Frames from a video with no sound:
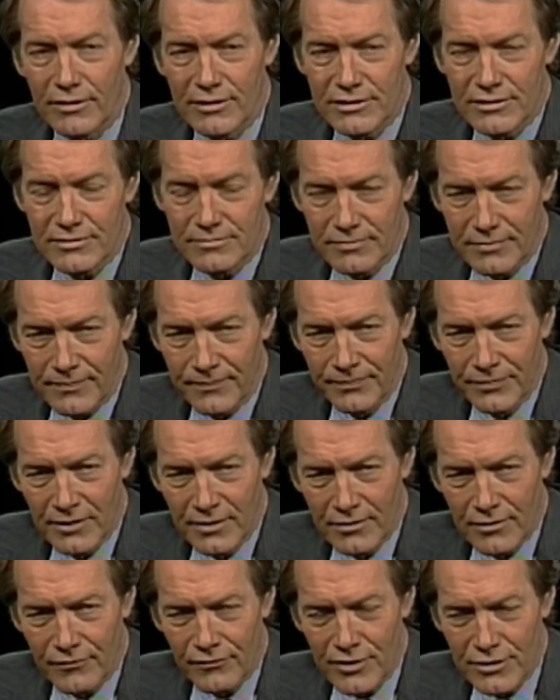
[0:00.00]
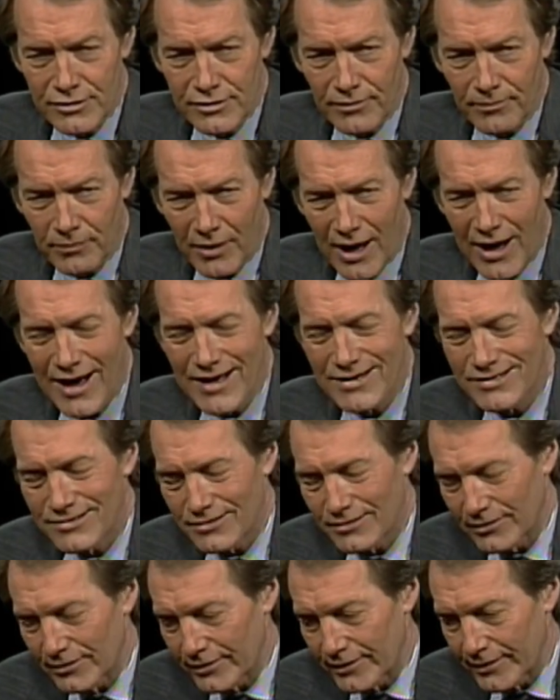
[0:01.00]
there's, the French have
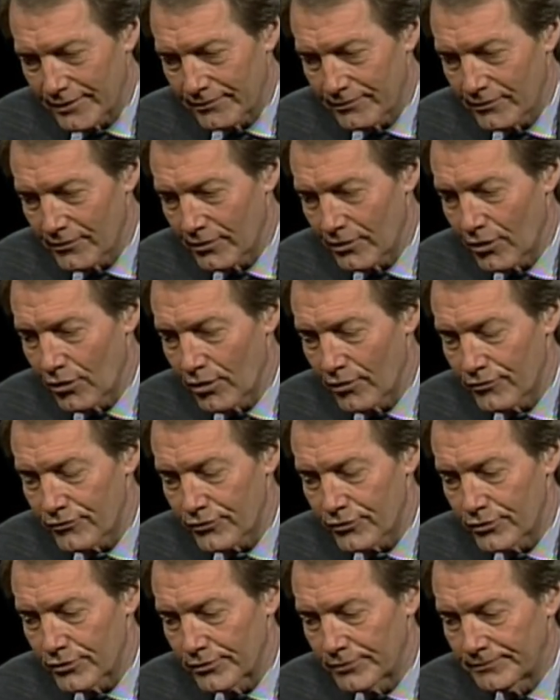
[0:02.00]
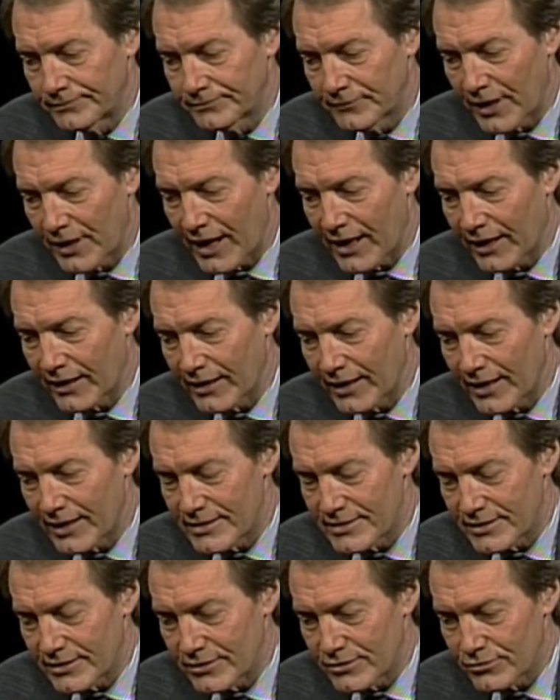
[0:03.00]
constantly gone through
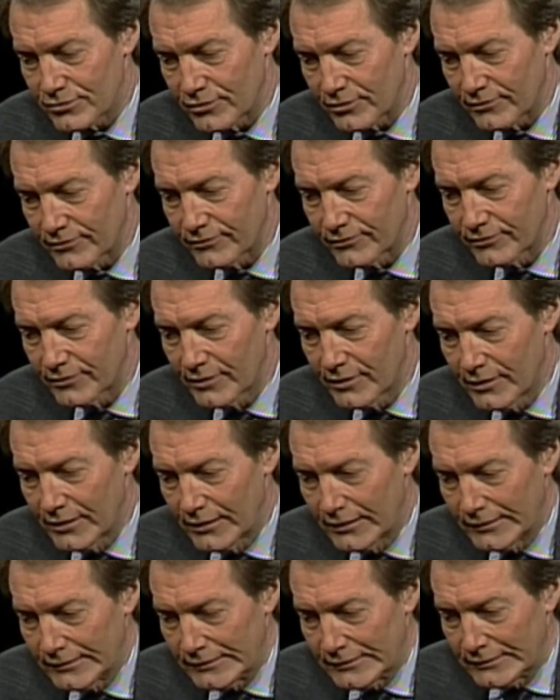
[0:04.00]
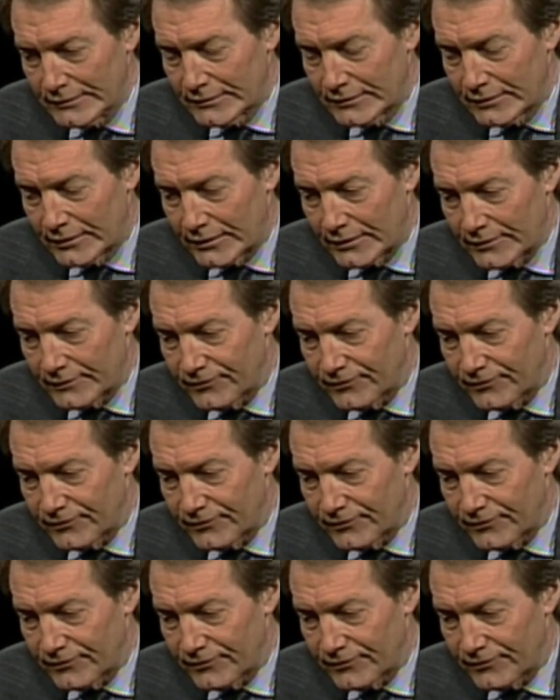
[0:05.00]
agonizing sort of uh,